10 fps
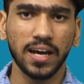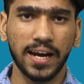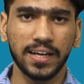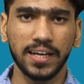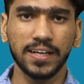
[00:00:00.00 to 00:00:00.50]

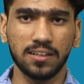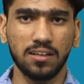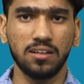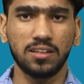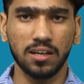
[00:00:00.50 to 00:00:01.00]
and
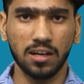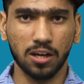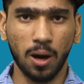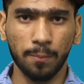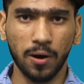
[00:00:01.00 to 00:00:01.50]
the
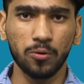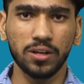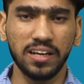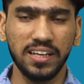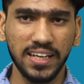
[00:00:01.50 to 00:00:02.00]
compound
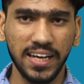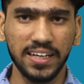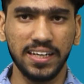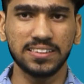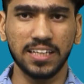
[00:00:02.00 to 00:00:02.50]

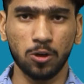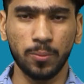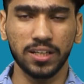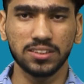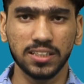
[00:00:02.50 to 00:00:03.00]
regain its
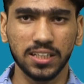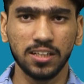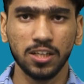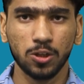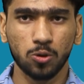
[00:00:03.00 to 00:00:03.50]
aromaticity
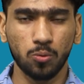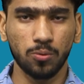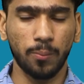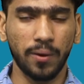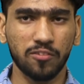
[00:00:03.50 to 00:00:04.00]
to
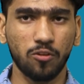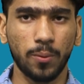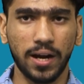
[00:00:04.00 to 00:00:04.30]
back form,